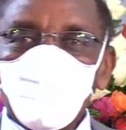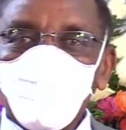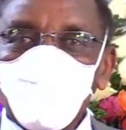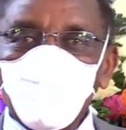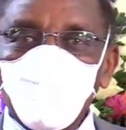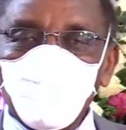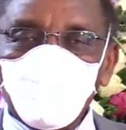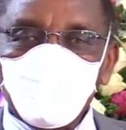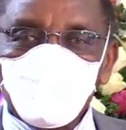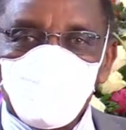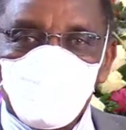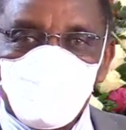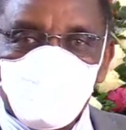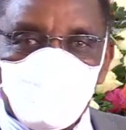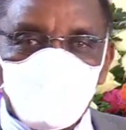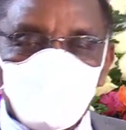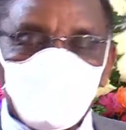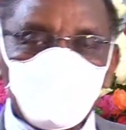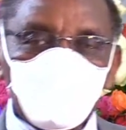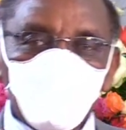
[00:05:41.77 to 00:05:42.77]
And
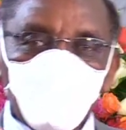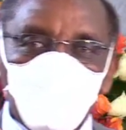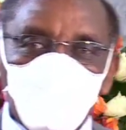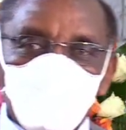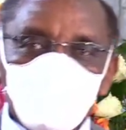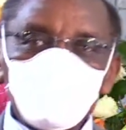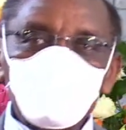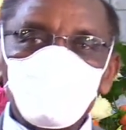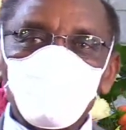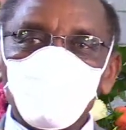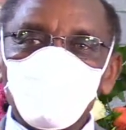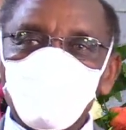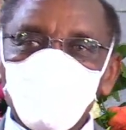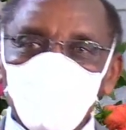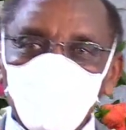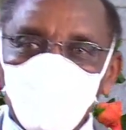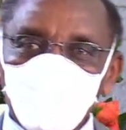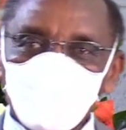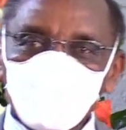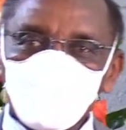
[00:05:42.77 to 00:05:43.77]
even the ones who have
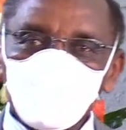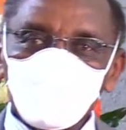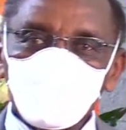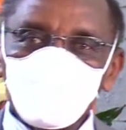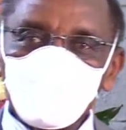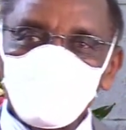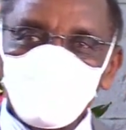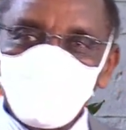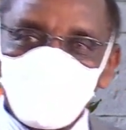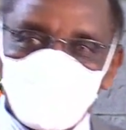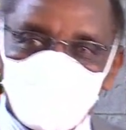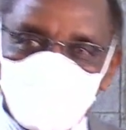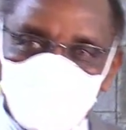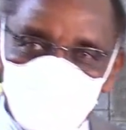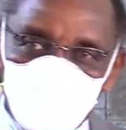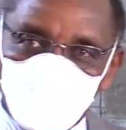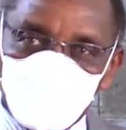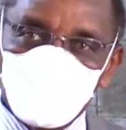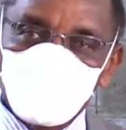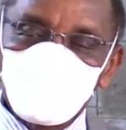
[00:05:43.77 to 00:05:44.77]
had the
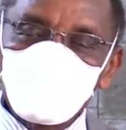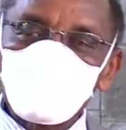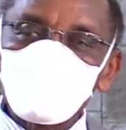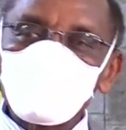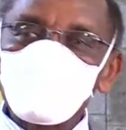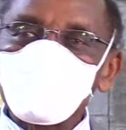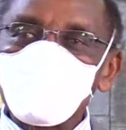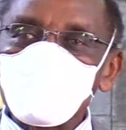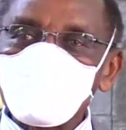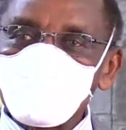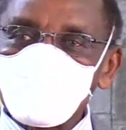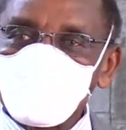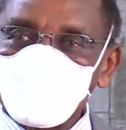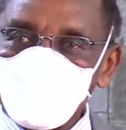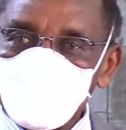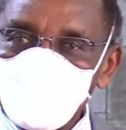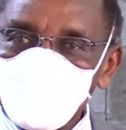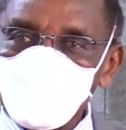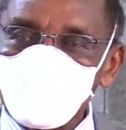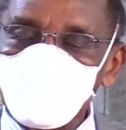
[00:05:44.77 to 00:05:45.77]
vaccine, they are
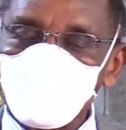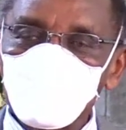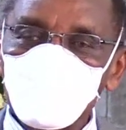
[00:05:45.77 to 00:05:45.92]
still